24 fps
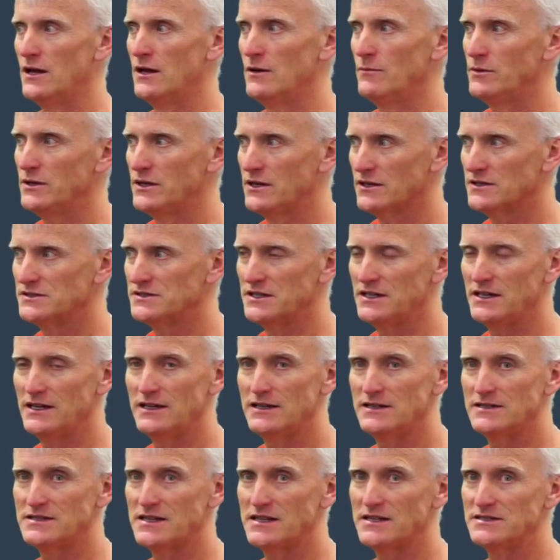Because it
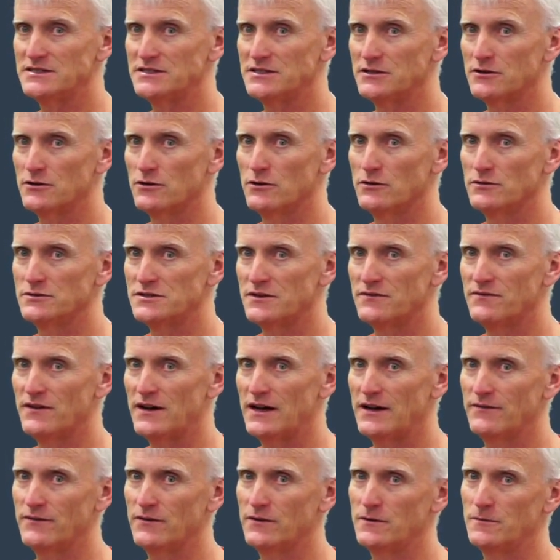is a 0 to
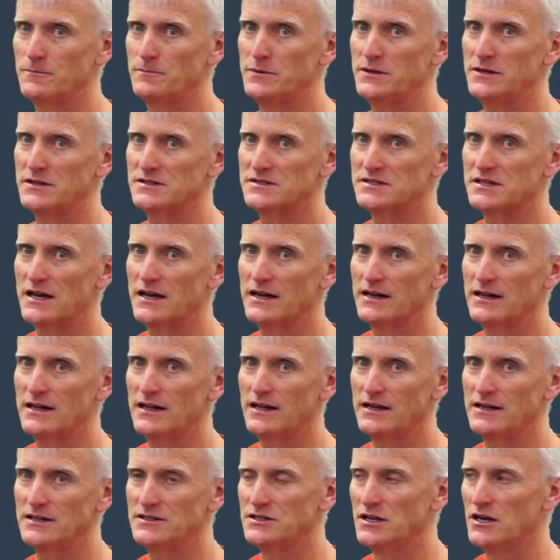500 PSI
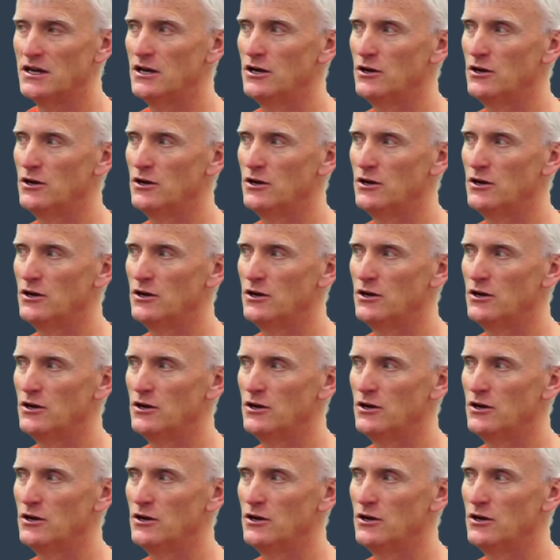gauge,